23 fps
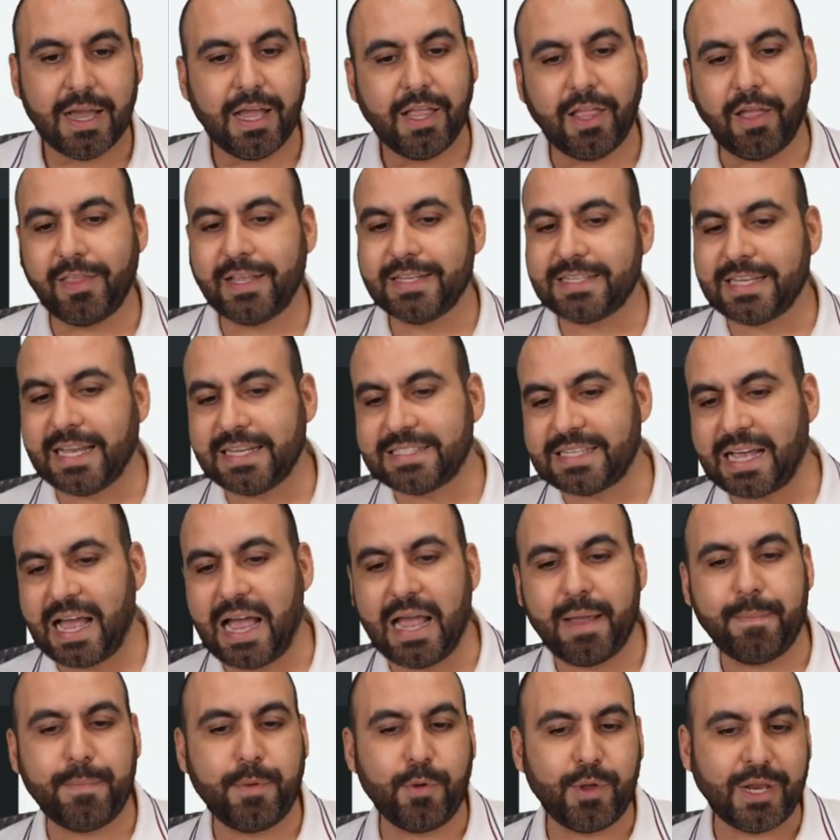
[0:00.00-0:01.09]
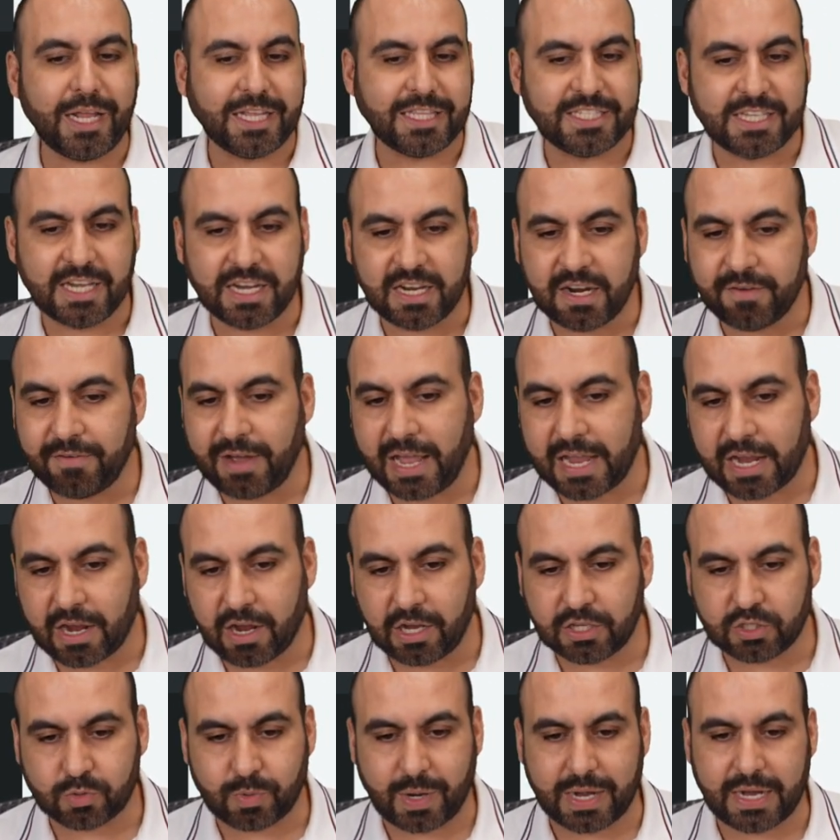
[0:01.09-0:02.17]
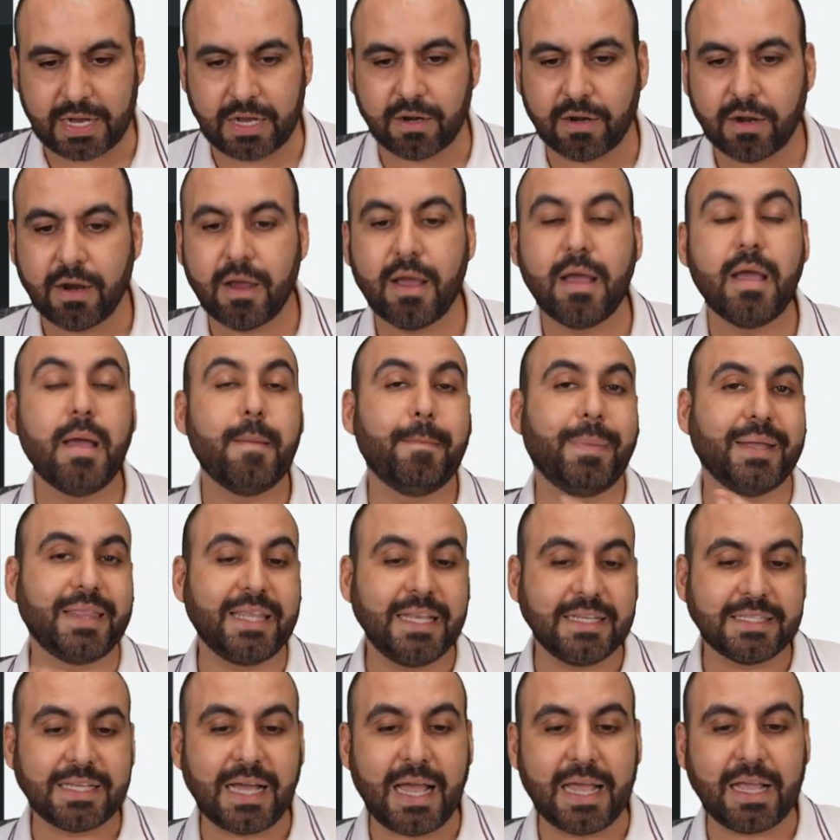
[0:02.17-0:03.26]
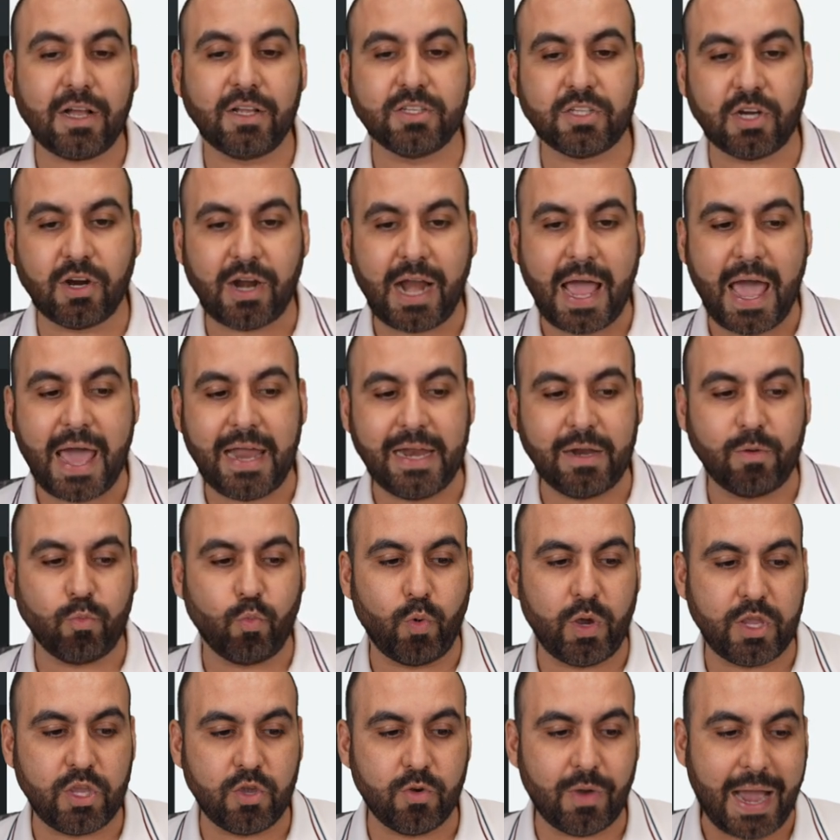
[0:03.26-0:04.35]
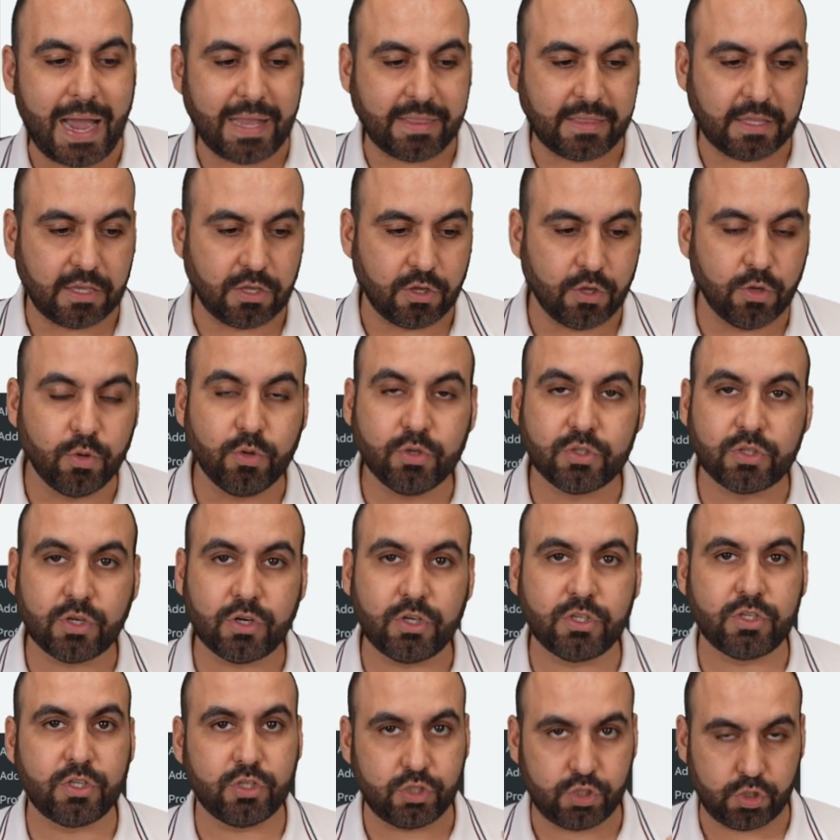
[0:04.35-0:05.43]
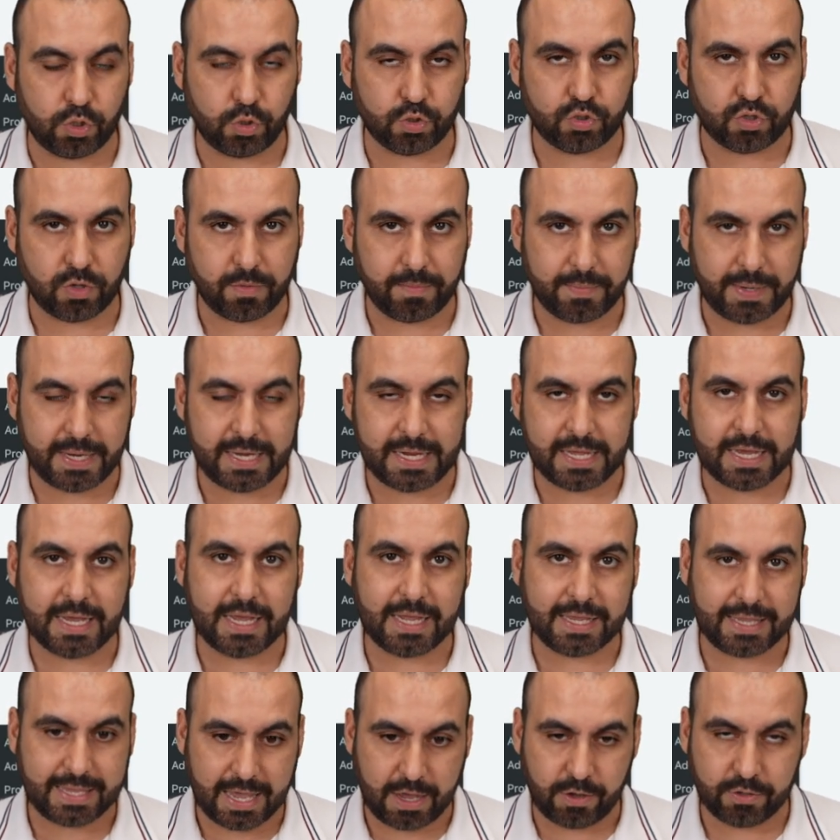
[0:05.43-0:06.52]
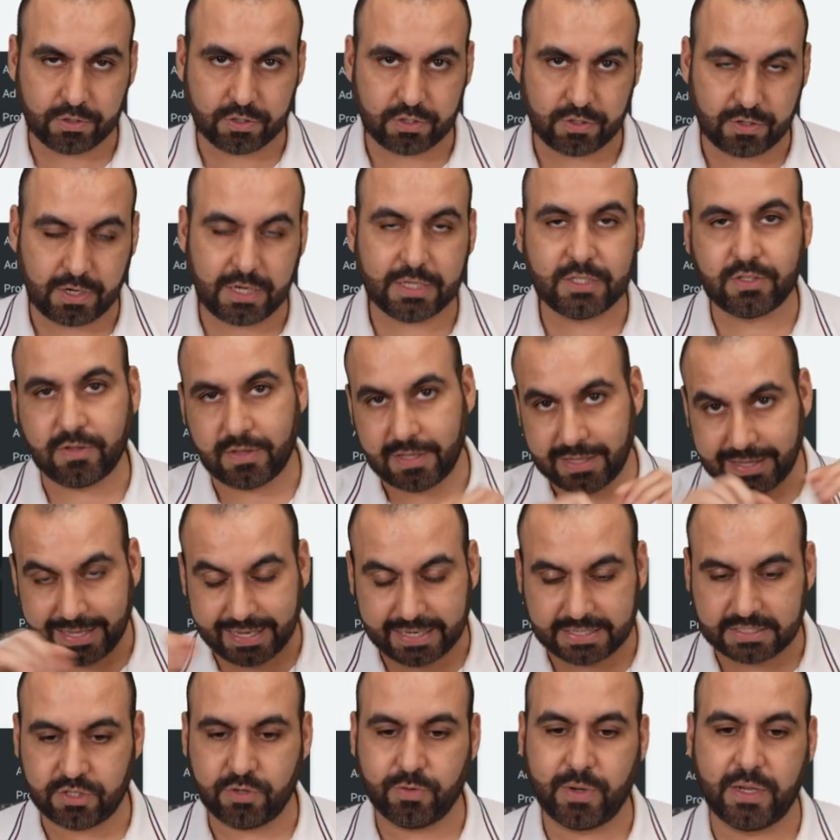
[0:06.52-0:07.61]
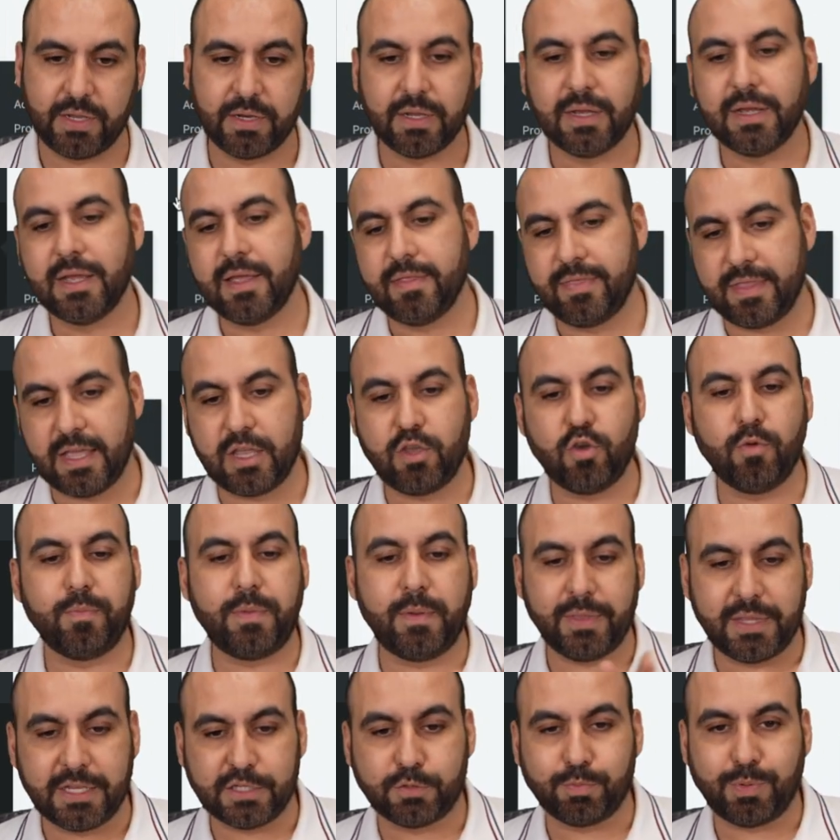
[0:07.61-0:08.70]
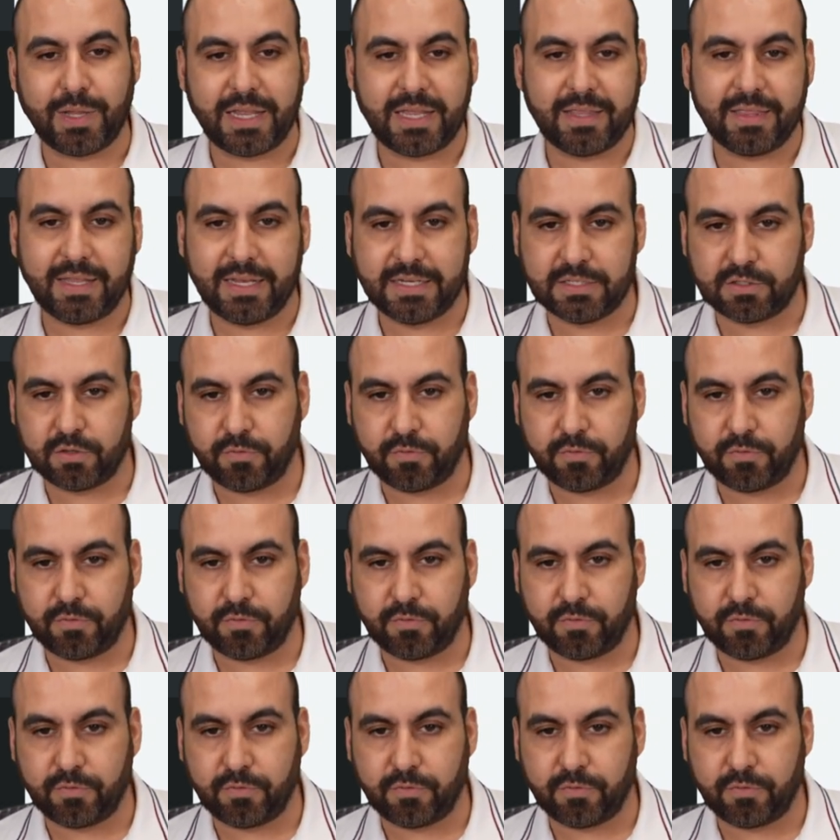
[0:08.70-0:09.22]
Now, in this case, I'm viewing a ton of icons right here, but these icons are added when you add the user's social media accounts, all right? So the links to it. Then you'll be displaying these.